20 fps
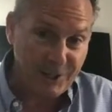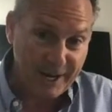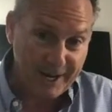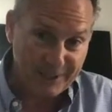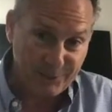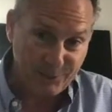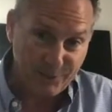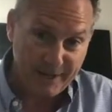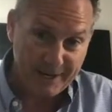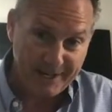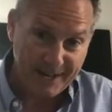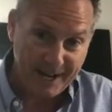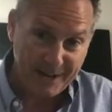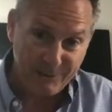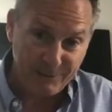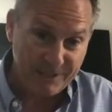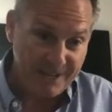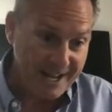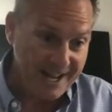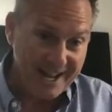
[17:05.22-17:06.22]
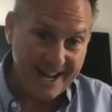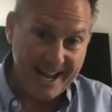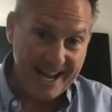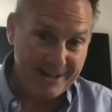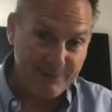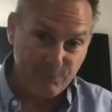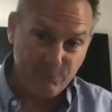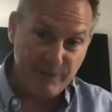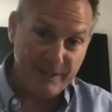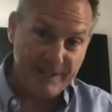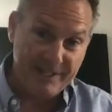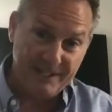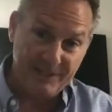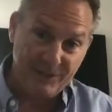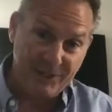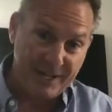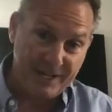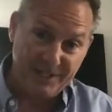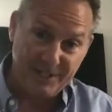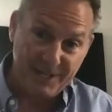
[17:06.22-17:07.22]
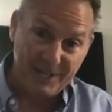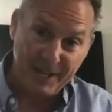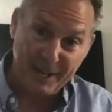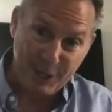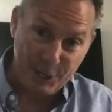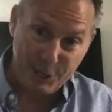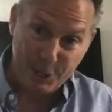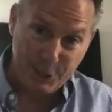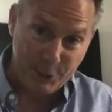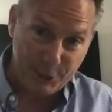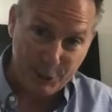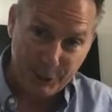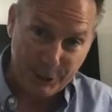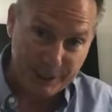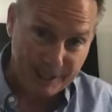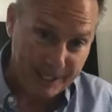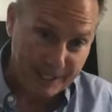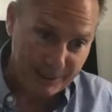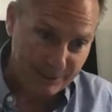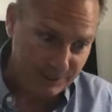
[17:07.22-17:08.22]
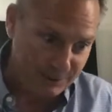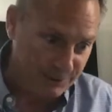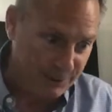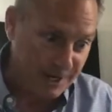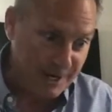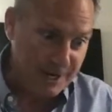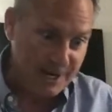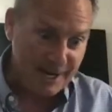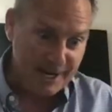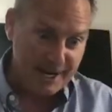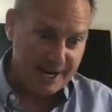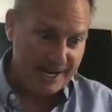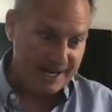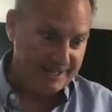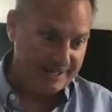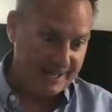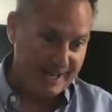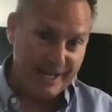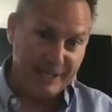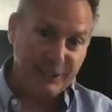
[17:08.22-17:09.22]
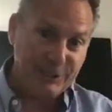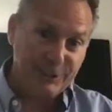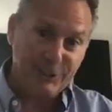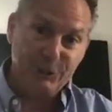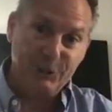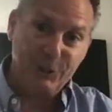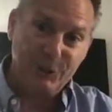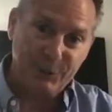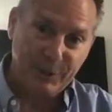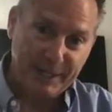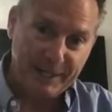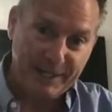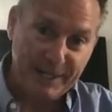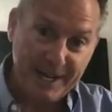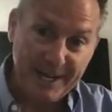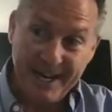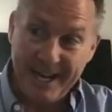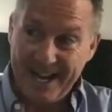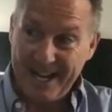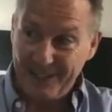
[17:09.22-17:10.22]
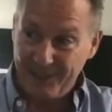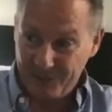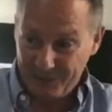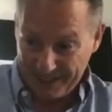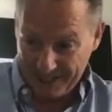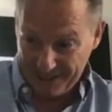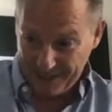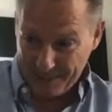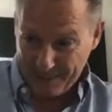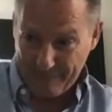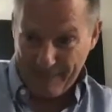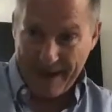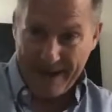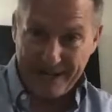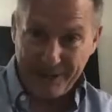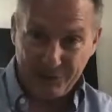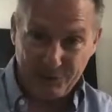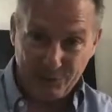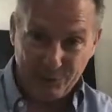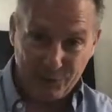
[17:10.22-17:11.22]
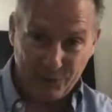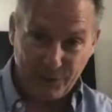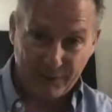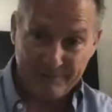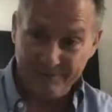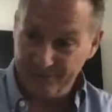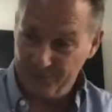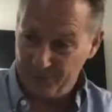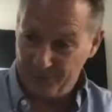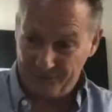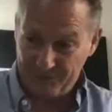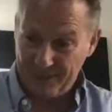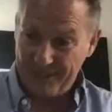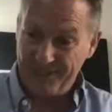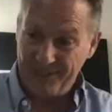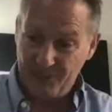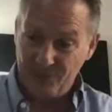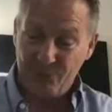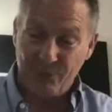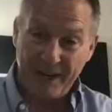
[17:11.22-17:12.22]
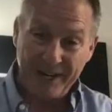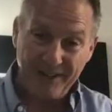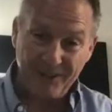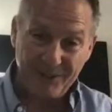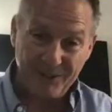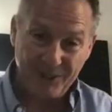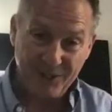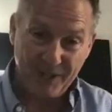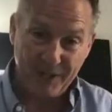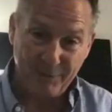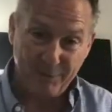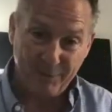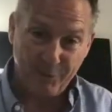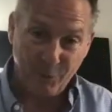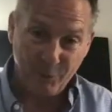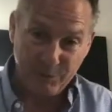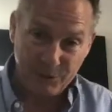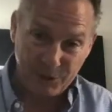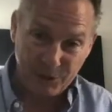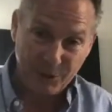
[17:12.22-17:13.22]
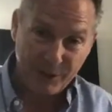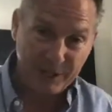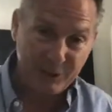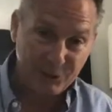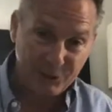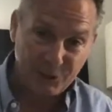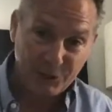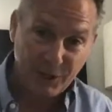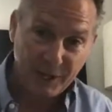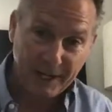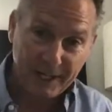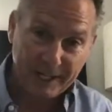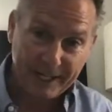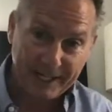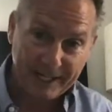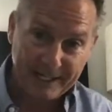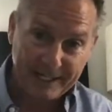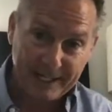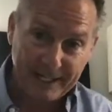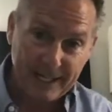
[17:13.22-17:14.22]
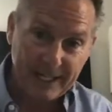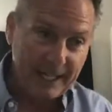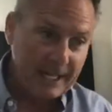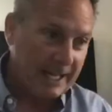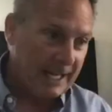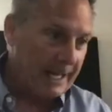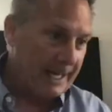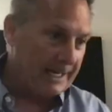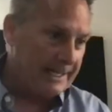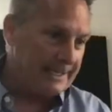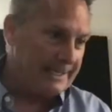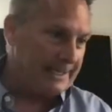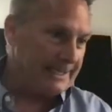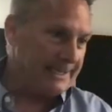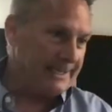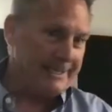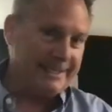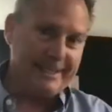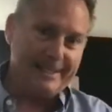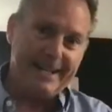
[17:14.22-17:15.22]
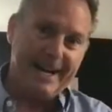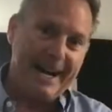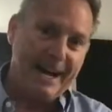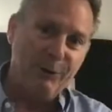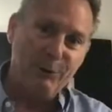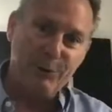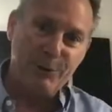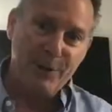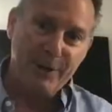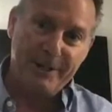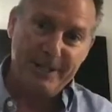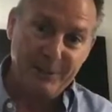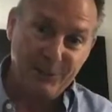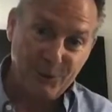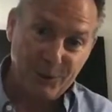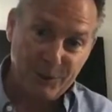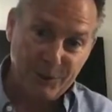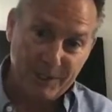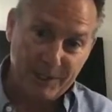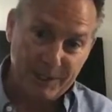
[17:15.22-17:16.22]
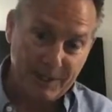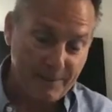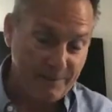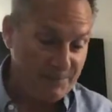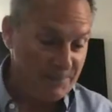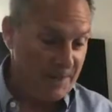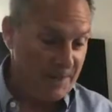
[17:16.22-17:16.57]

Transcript: checks, right? I hadn't written the checks in like 30 years and I couldn't do it. I had to get the banker to actually write the check for me so I could sign it. And I was not interested.